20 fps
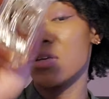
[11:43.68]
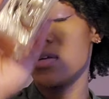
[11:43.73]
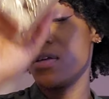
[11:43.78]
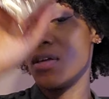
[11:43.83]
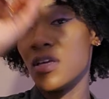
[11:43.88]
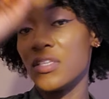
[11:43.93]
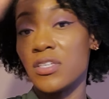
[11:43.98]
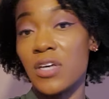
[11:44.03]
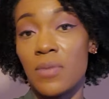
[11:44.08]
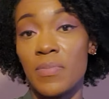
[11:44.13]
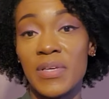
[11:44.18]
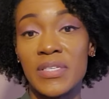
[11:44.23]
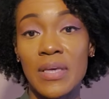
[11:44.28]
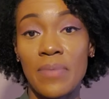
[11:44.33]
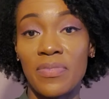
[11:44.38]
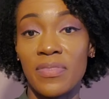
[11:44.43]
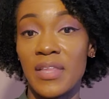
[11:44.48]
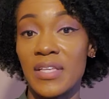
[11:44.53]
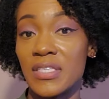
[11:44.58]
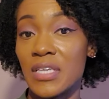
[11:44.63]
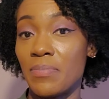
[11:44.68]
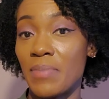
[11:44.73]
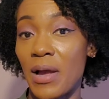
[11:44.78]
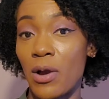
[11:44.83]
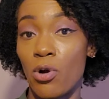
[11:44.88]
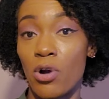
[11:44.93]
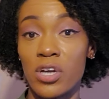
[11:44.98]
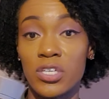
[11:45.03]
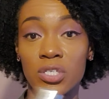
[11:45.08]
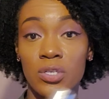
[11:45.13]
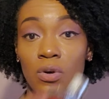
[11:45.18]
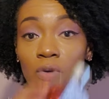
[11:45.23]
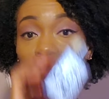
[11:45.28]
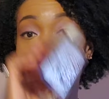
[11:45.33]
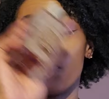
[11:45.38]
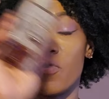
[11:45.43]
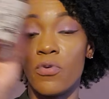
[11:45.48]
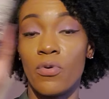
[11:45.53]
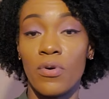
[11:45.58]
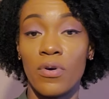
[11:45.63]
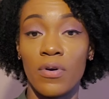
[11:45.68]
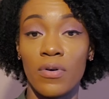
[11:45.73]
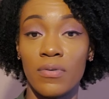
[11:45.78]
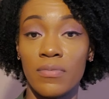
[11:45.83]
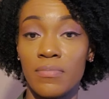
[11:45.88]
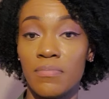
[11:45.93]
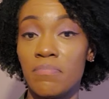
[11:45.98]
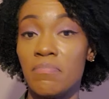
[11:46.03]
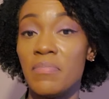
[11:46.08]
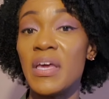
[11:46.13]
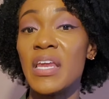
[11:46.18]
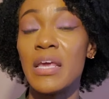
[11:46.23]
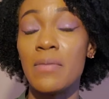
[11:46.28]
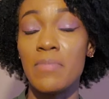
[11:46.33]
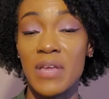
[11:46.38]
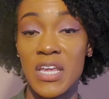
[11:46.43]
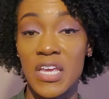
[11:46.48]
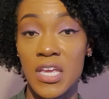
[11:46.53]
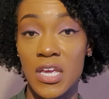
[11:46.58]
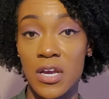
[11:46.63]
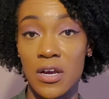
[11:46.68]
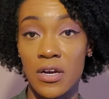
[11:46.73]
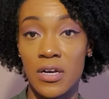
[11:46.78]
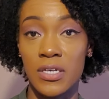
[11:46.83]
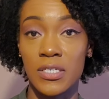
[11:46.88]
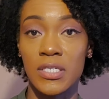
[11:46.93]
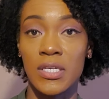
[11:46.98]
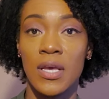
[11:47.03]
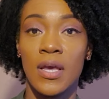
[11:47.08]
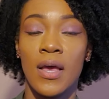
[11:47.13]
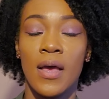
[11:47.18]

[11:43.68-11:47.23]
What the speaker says: is going to be something that's in my arsenal for many, many years.